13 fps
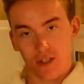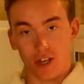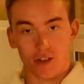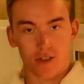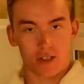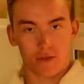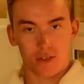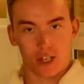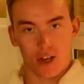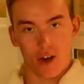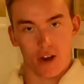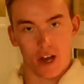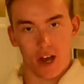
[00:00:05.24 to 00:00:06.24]
Dose of
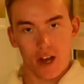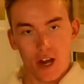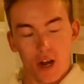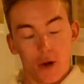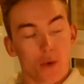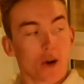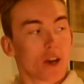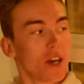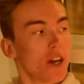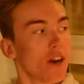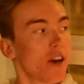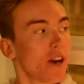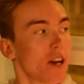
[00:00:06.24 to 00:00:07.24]
Dakota. We're
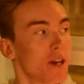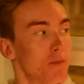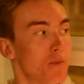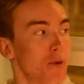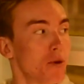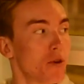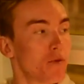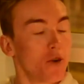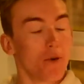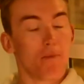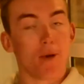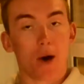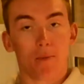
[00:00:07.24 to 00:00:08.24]
here in beautiful
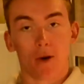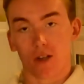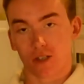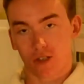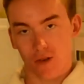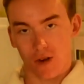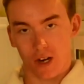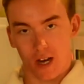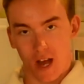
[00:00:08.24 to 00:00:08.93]
Belmont Shore,